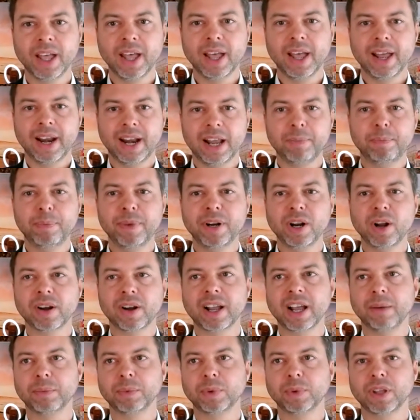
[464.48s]
Let me now
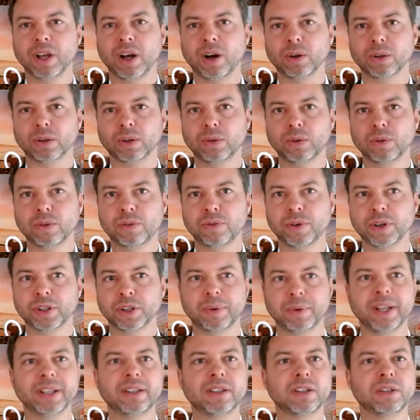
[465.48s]
come to the outlook for
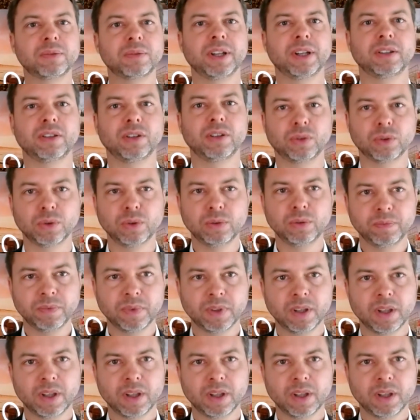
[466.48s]
2022.